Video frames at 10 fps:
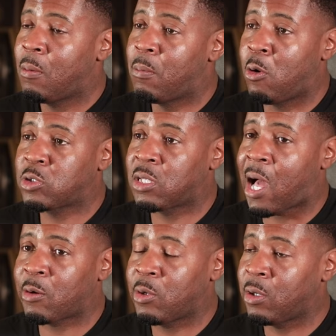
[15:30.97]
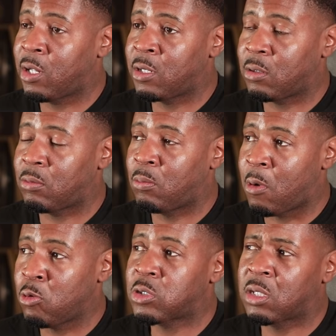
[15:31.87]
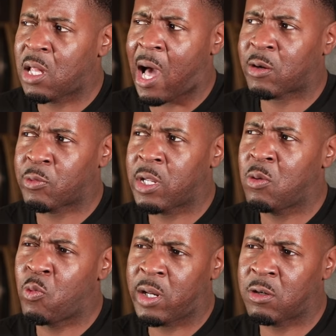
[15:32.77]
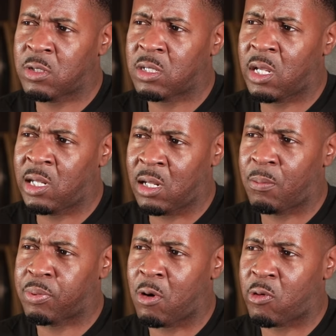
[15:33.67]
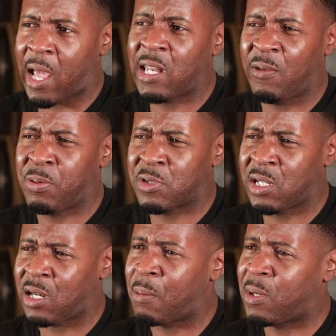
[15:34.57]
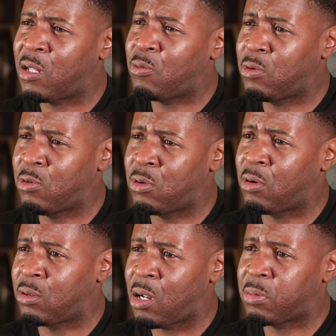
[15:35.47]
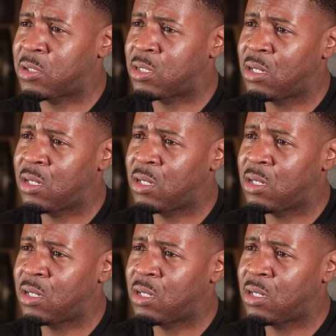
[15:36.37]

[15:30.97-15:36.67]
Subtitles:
Most lottery winners end up broke 80%. How many? You know the numbers?